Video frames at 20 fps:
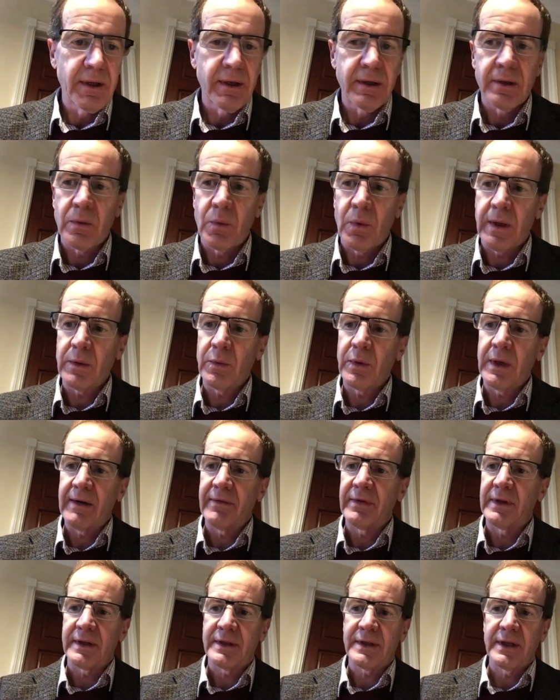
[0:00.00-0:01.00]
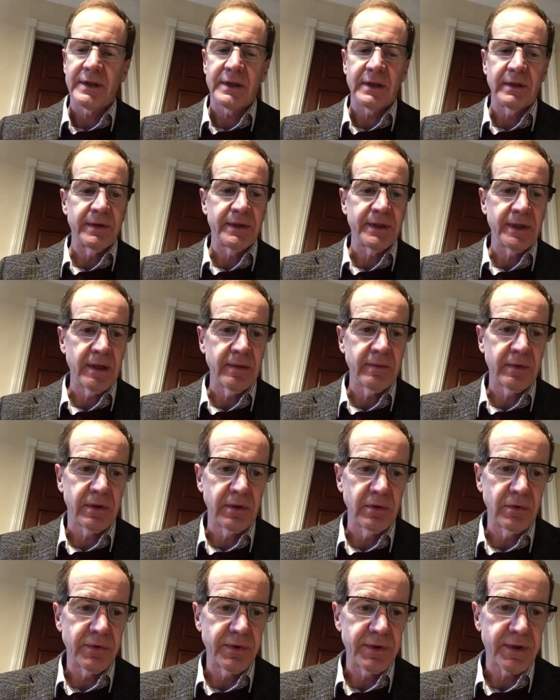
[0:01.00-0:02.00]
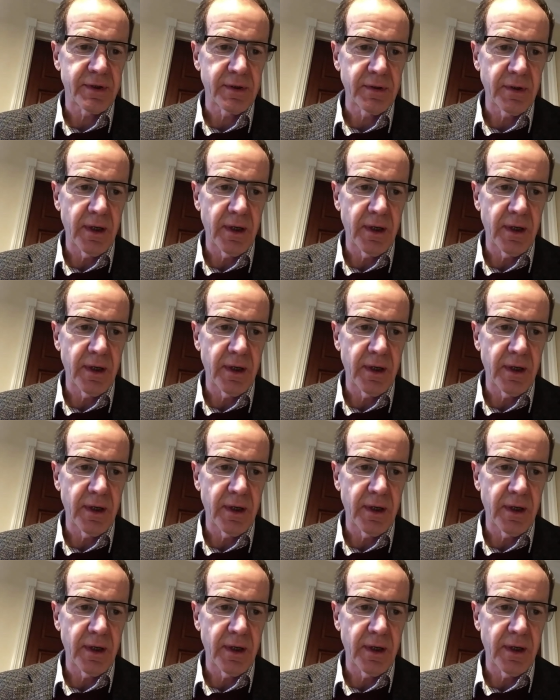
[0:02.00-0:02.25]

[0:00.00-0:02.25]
So why do we have an extension of time clause?